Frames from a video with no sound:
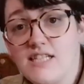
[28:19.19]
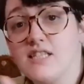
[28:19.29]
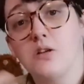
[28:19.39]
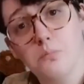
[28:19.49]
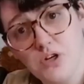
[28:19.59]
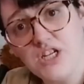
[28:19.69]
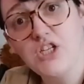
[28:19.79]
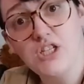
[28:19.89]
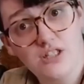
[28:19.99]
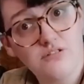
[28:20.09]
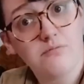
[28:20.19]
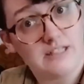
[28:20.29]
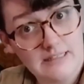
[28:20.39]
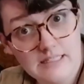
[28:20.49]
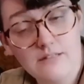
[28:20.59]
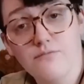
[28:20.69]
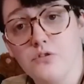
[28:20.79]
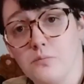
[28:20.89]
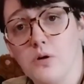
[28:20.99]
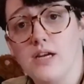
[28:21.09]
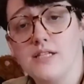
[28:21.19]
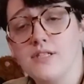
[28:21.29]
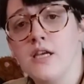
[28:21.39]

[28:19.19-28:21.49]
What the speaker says: They're pretty good. They're decent for the price,